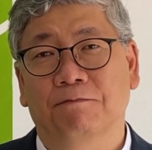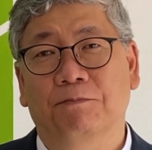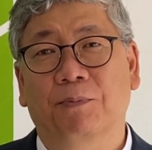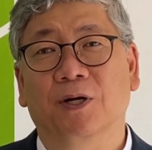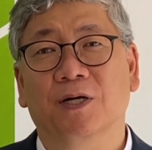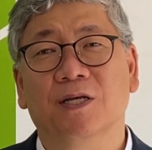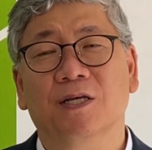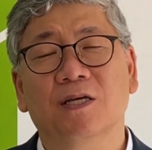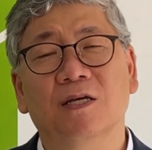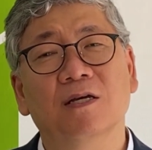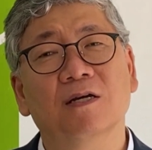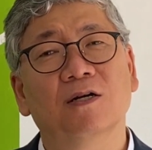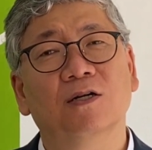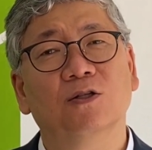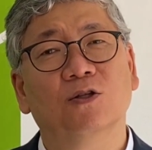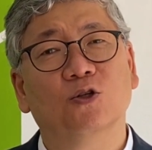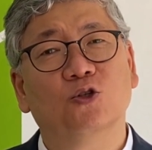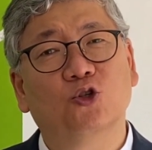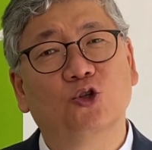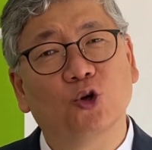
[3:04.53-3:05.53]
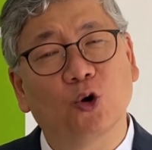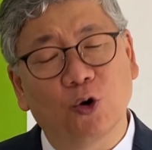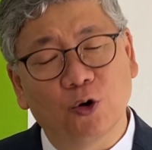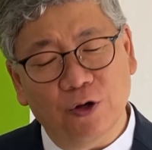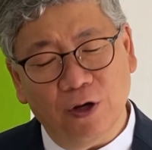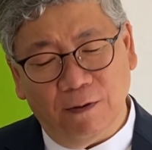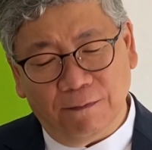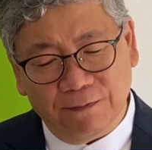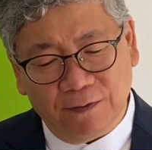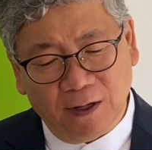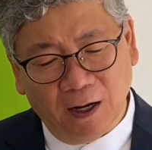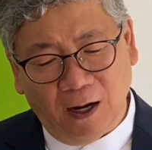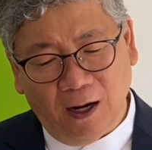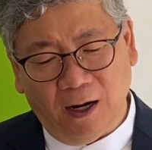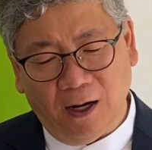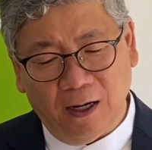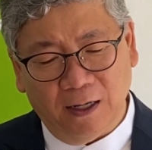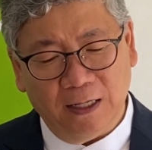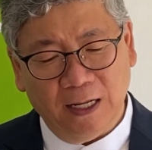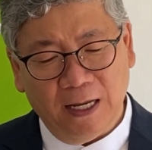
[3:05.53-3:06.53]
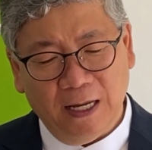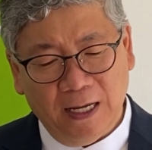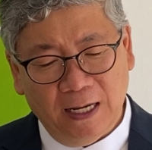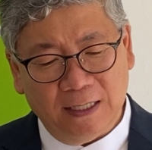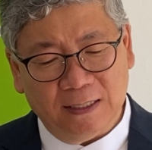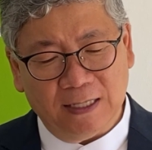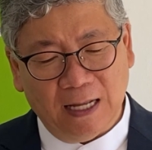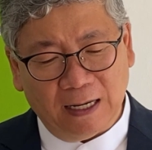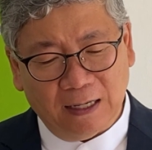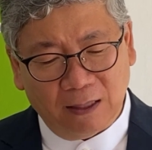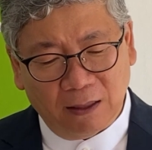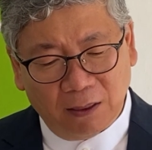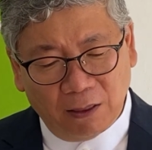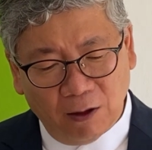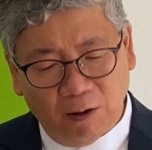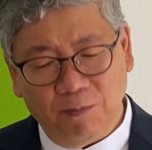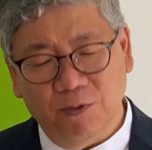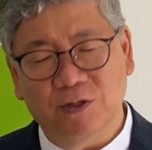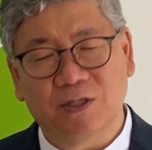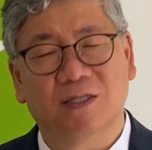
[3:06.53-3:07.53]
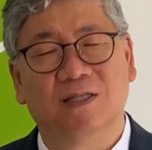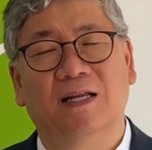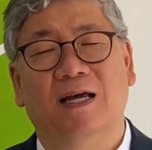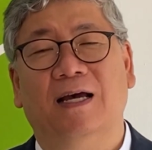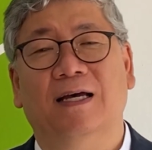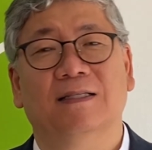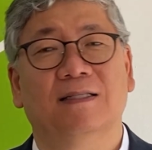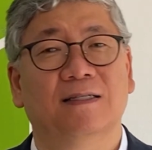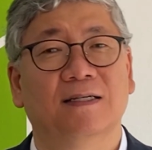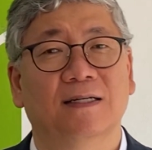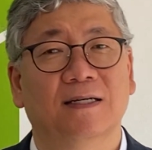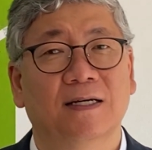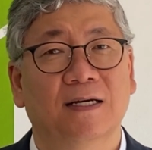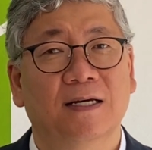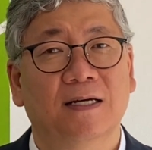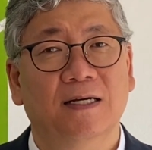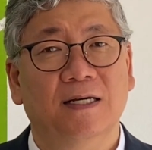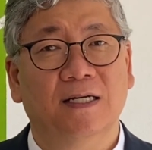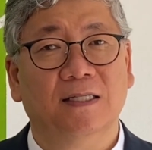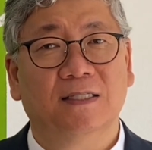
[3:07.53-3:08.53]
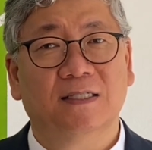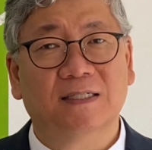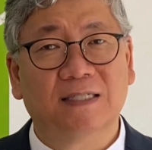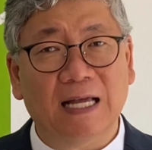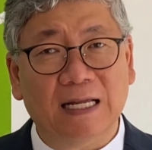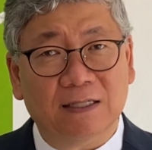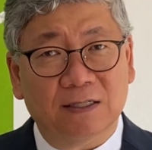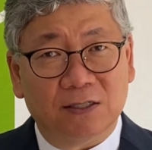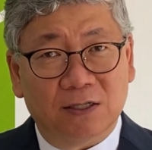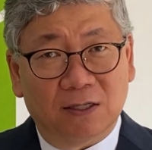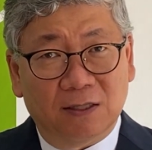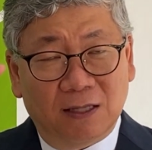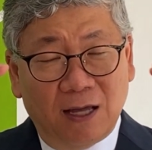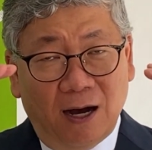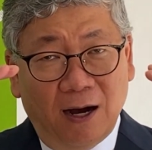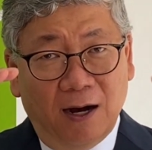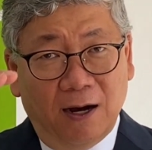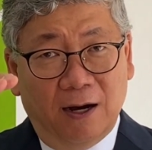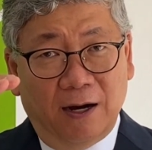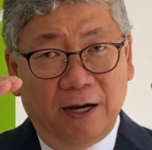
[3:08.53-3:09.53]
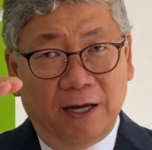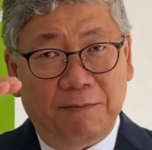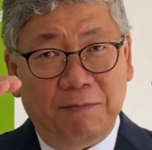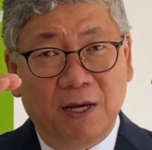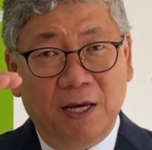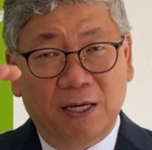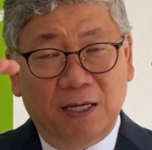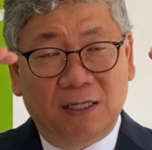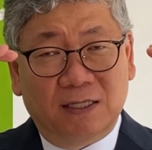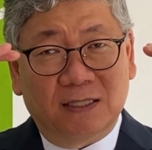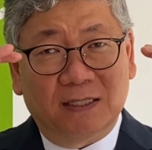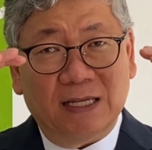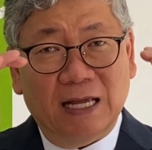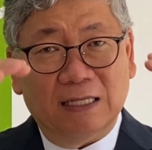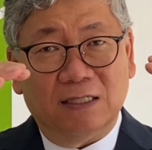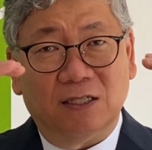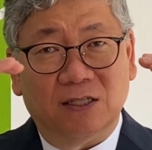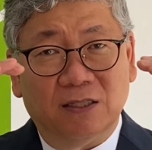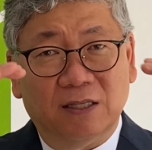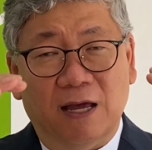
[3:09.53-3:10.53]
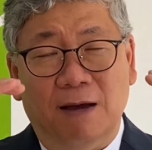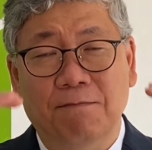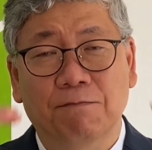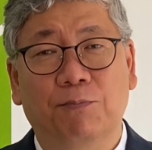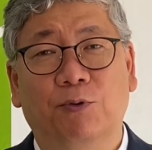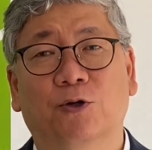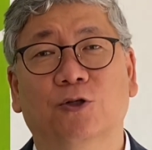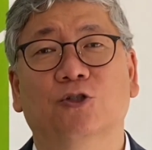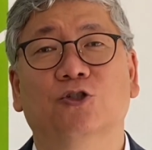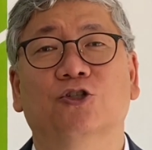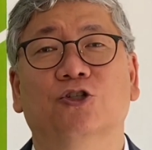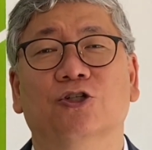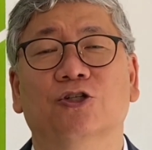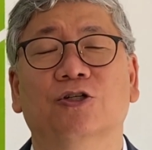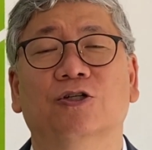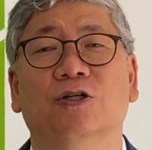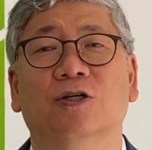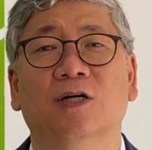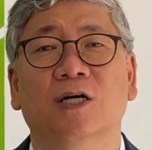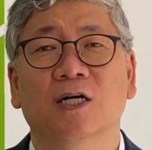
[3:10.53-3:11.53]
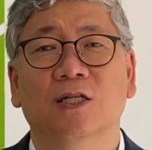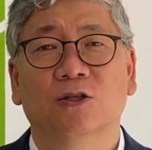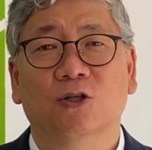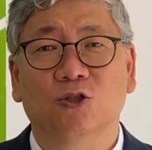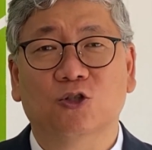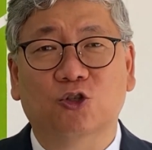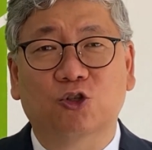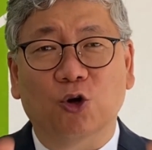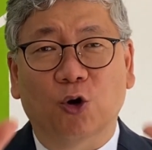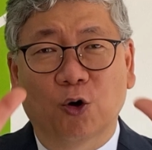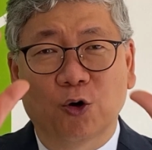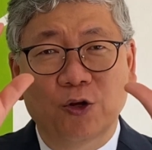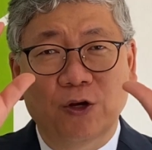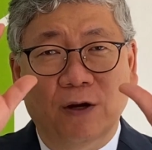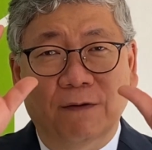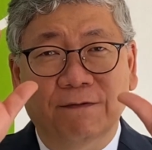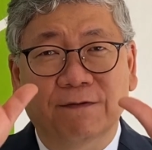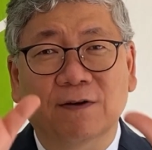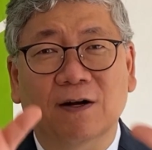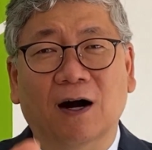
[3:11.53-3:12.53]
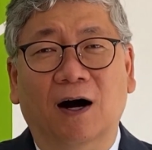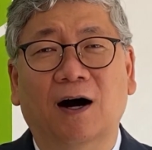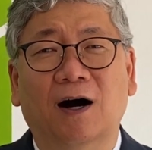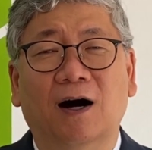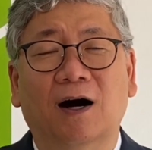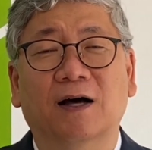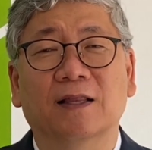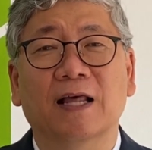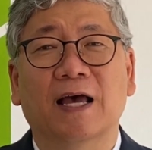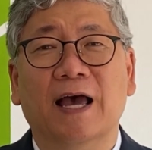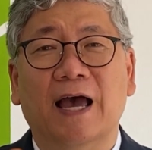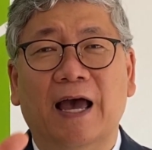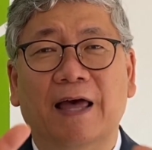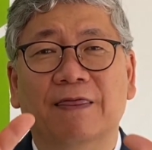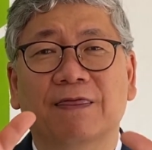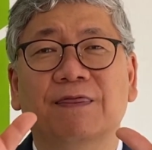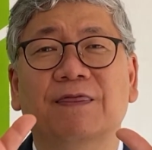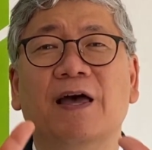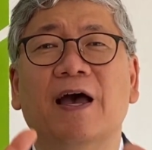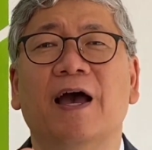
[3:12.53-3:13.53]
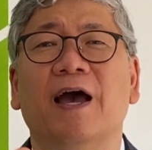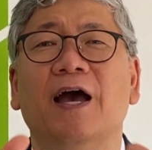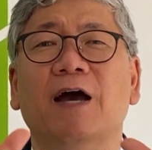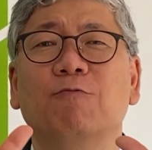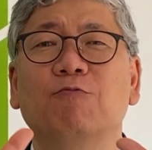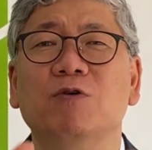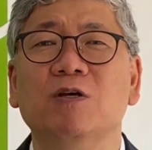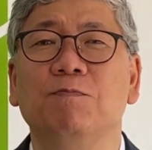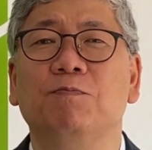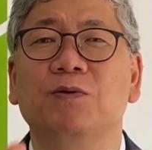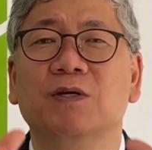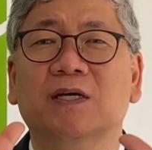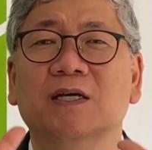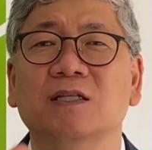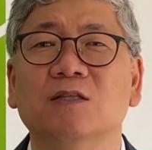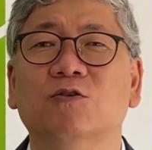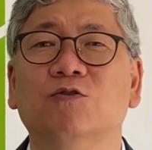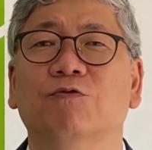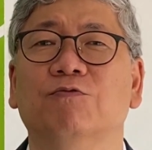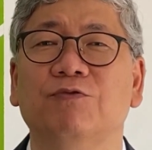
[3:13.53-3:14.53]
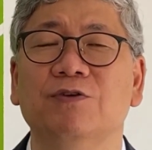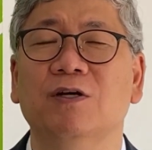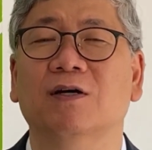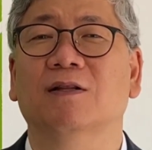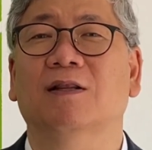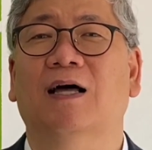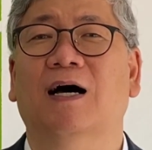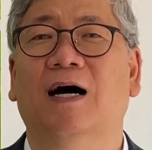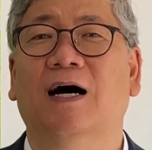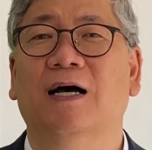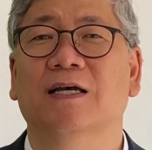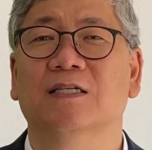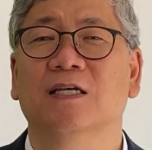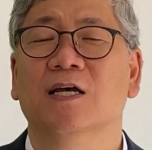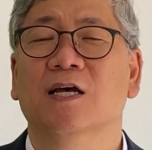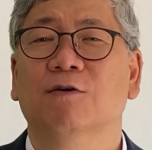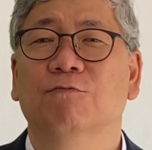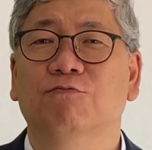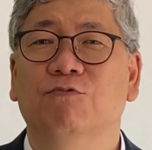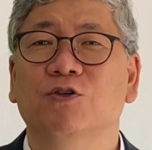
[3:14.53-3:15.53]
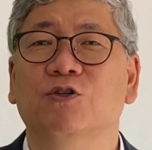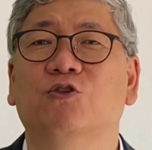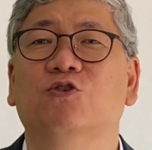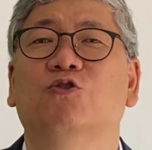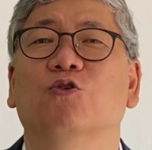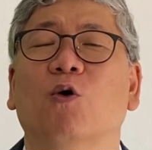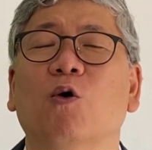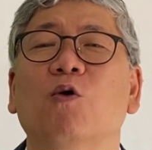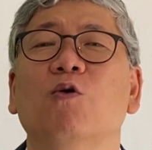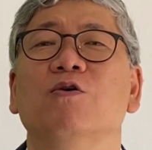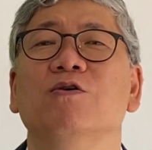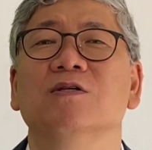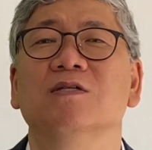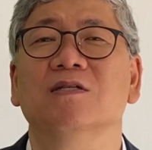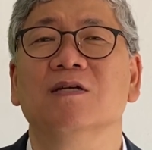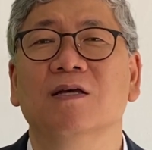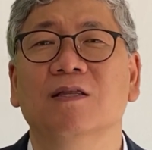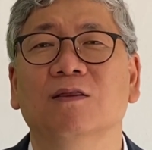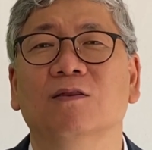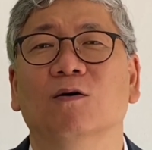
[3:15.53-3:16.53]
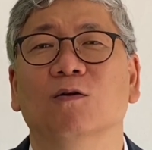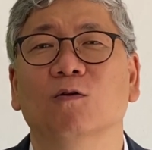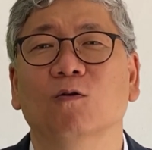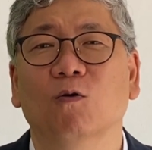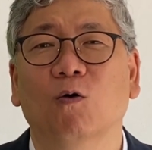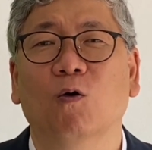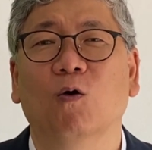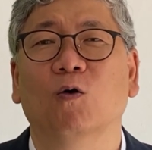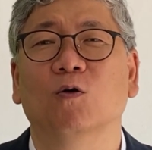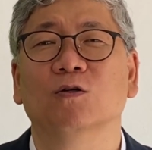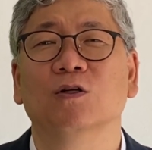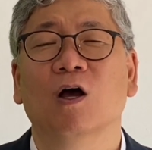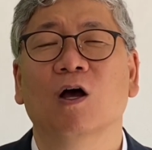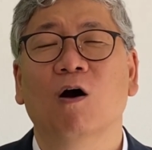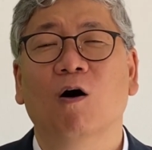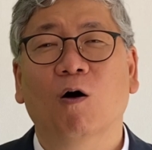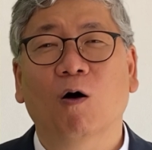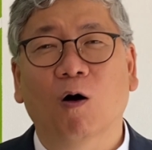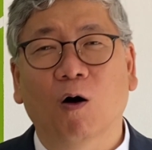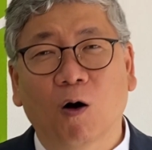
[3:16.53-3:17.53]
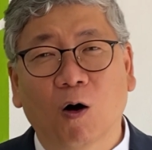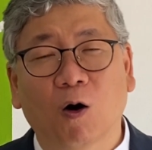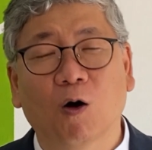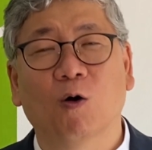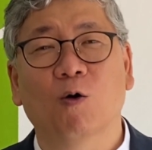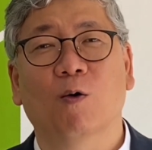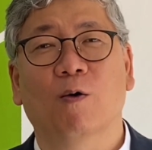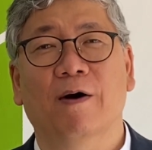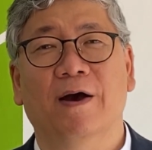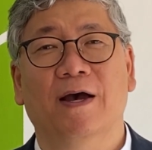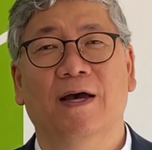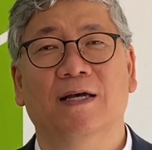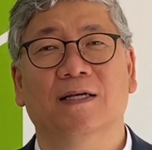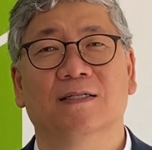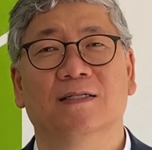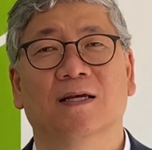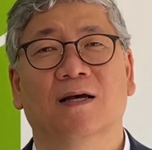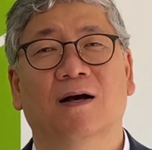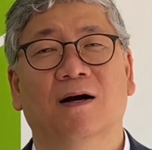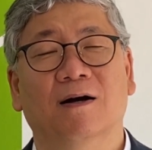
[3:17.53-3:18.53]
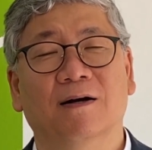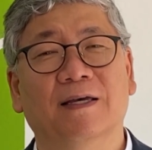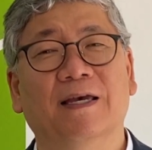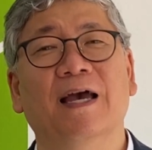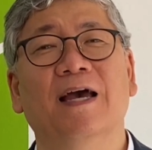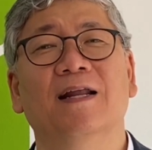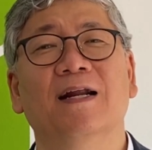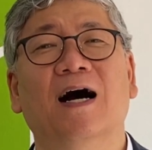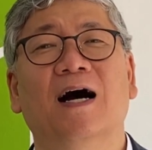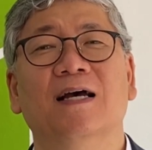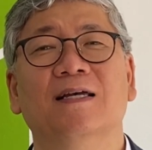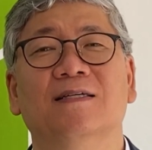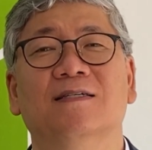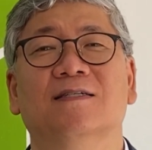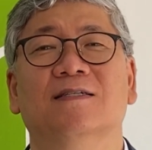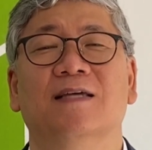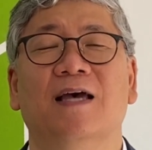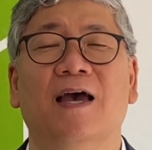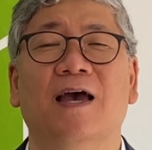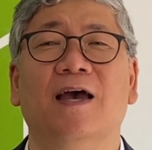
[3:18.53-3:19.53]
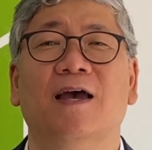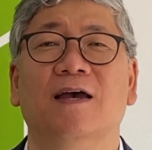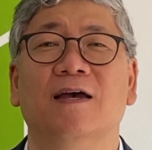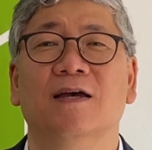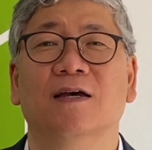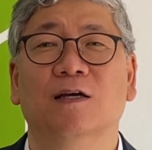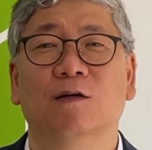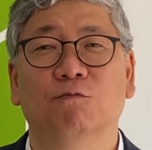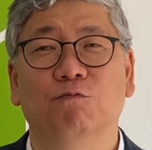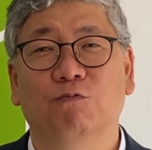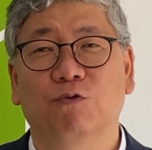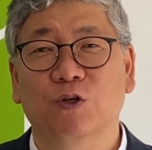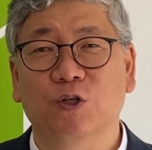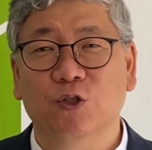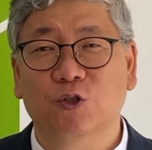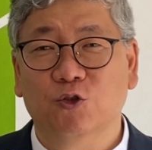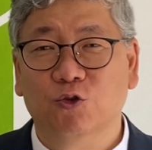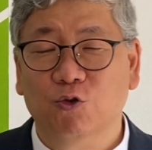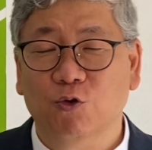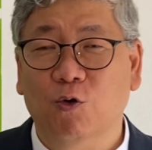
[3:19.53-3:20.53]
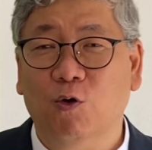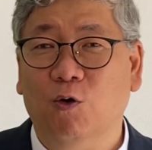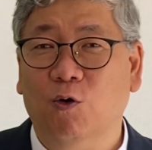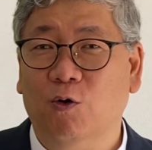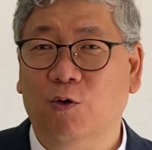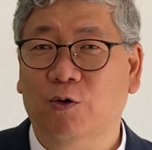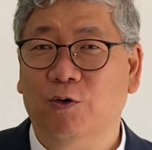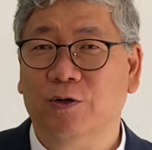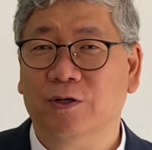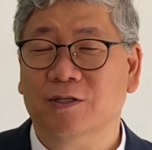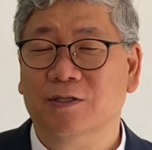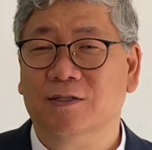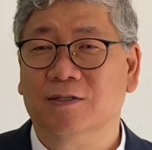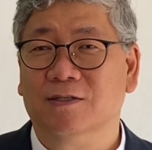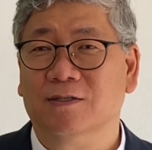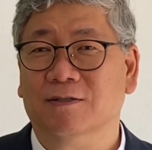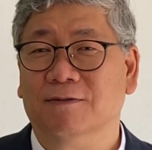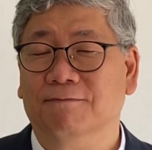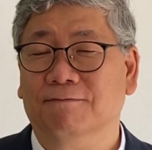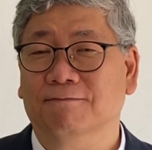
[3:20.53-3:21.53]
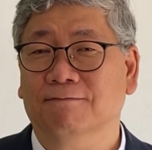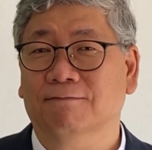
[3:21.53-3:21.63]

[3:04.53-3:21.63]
But here, the joy of God is like thermostat. It sets time, it sets temperature, the joy of God, and then we begin to realize, rejoice in the Lord always. Again, I say, rejoice.